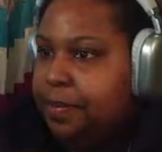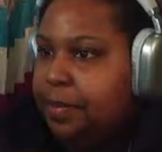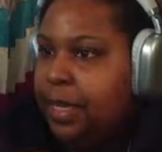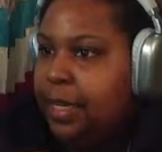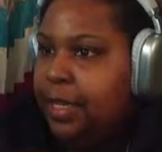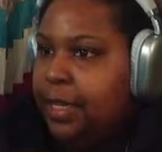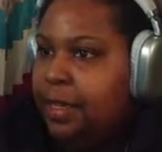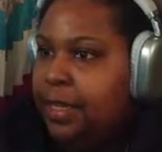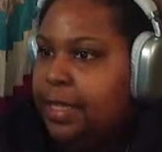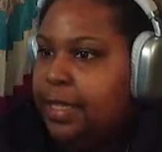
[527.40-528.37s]
And
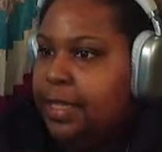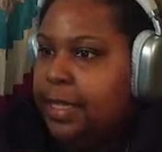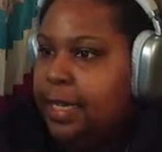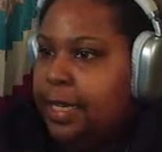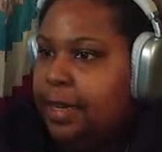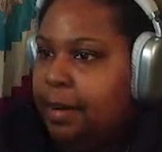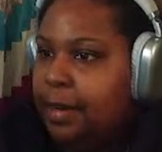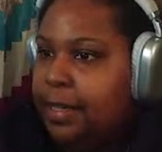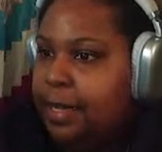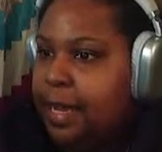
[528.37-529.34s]
you can see
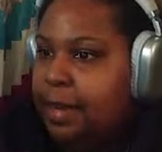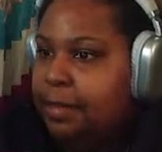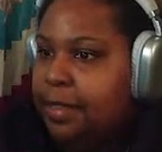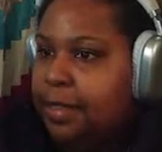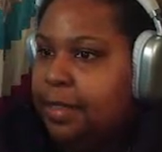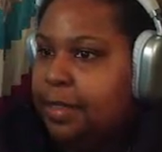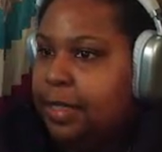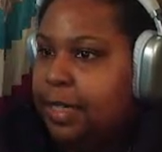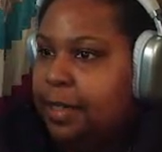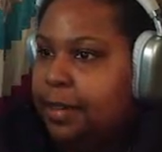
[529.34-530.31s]
on the left of the
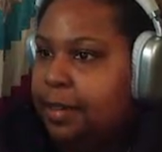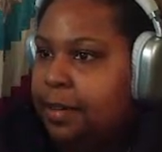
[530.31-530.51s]
screen